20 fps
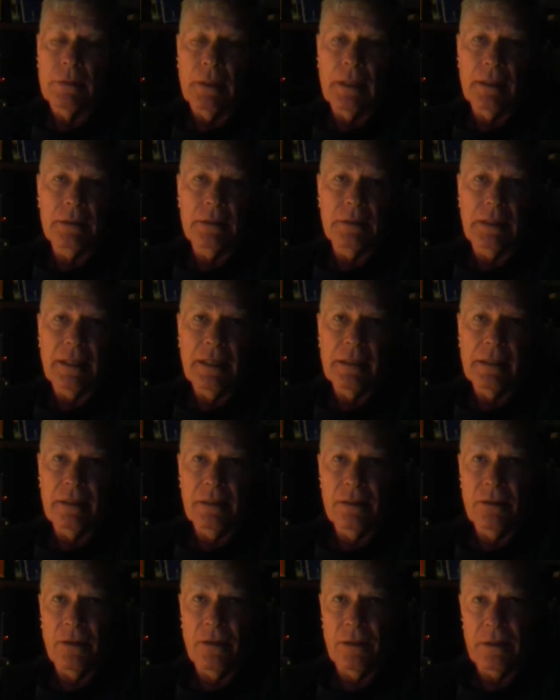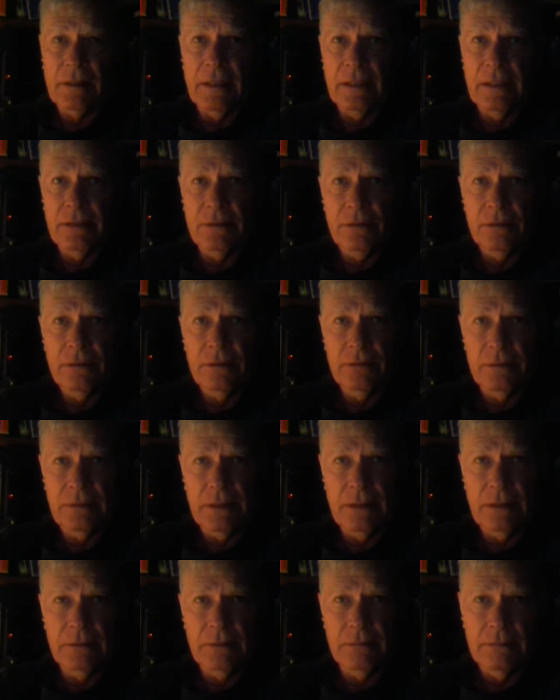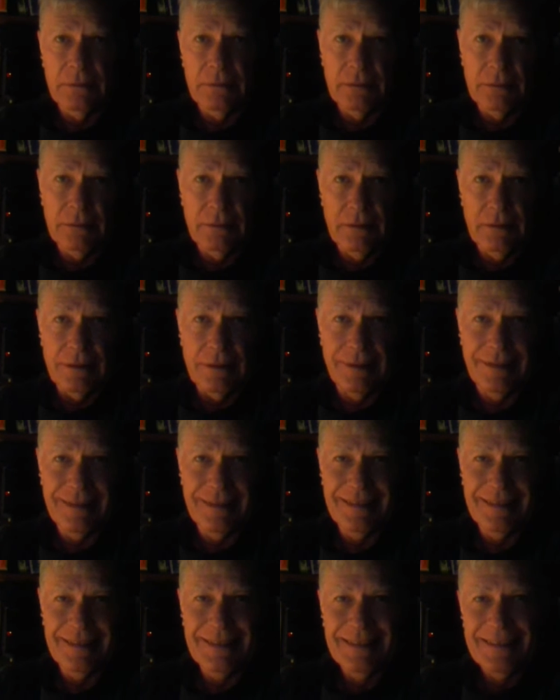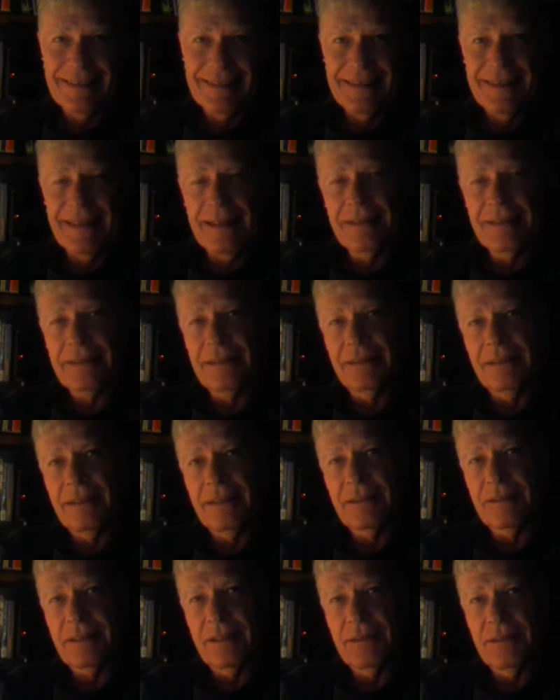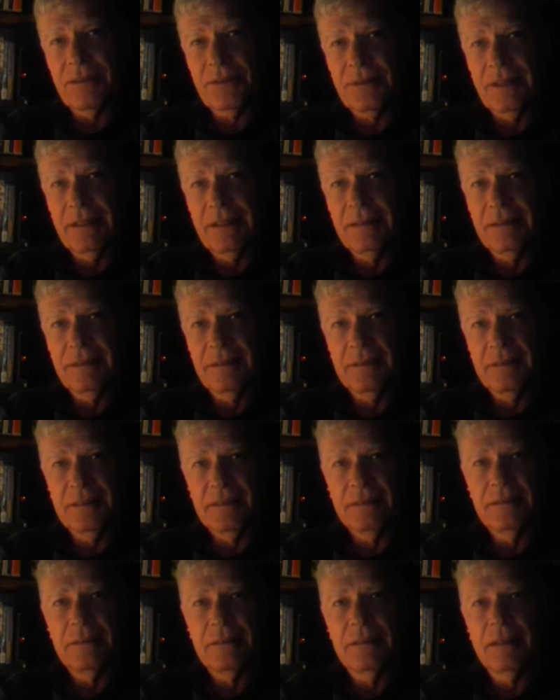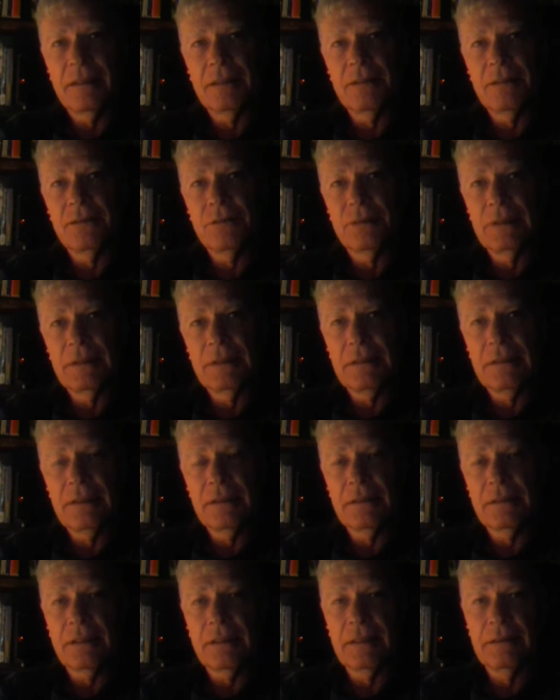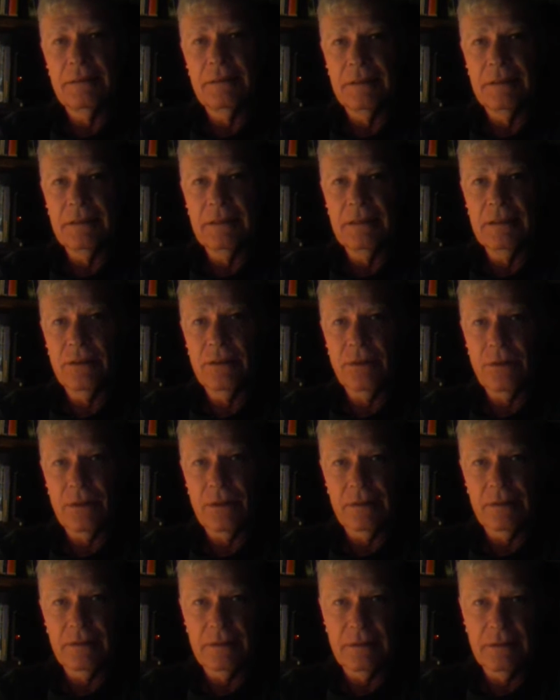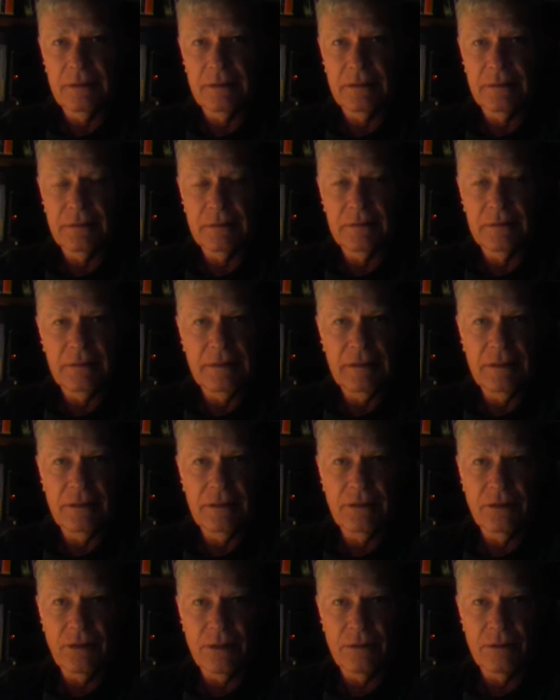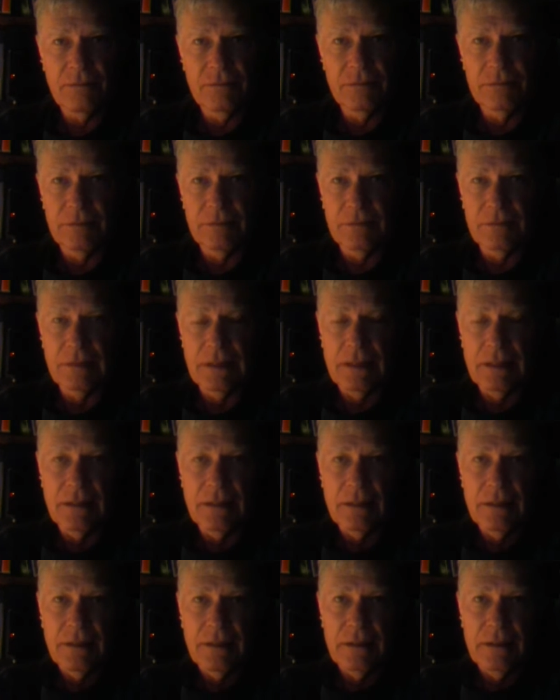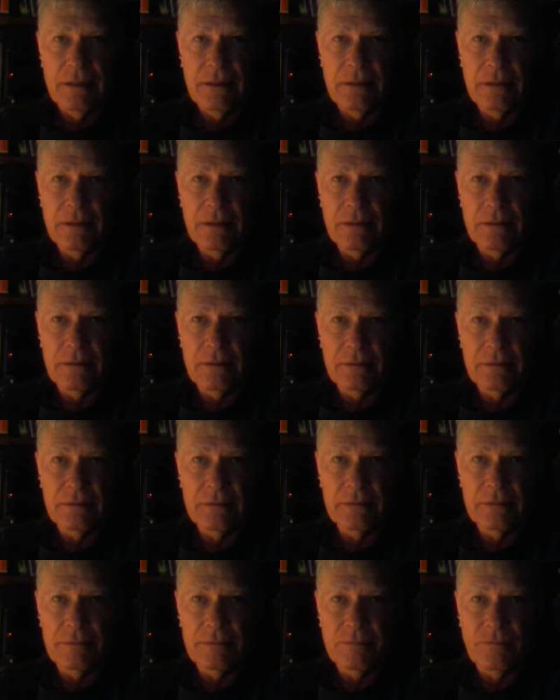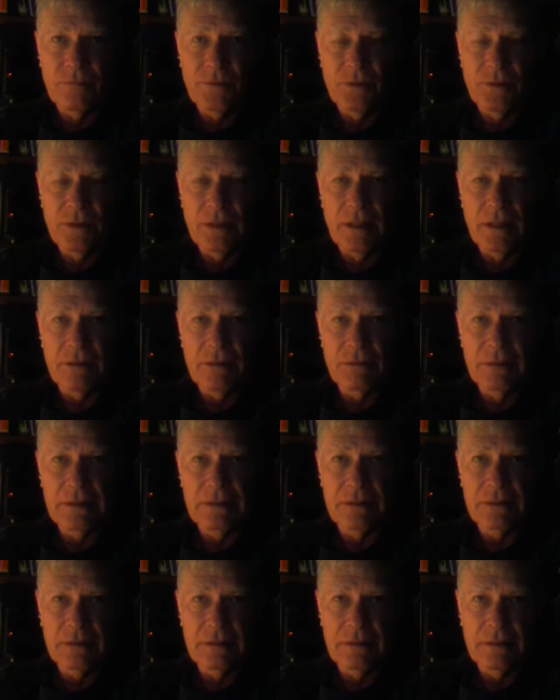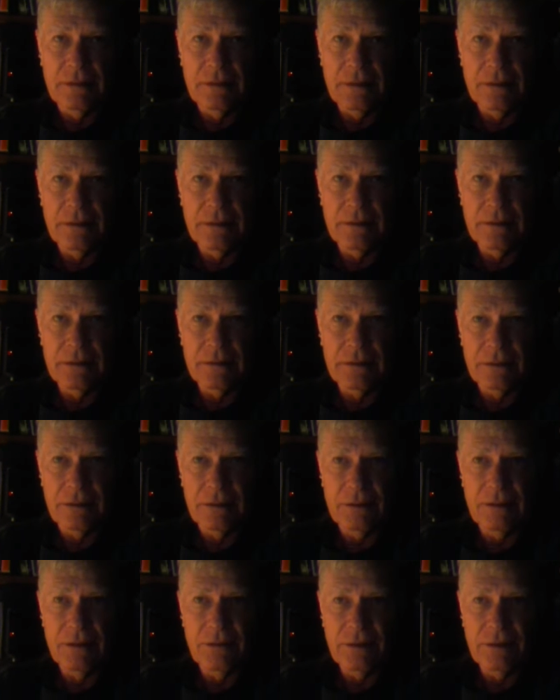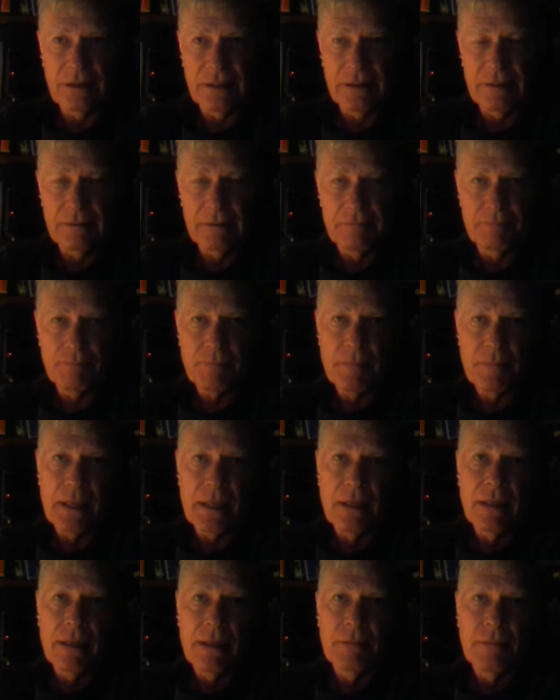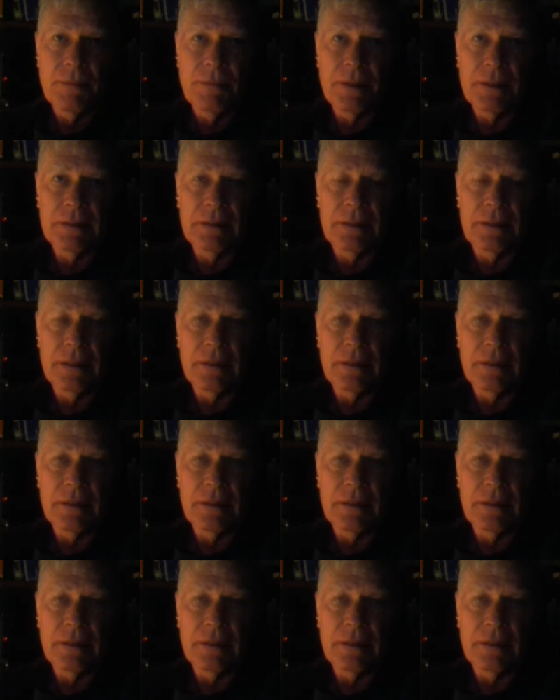and you can't get heart cancer, so that's kind of strange. The reason is that you need your heart. You need your heart for a lot of reasons, so you don't get it. But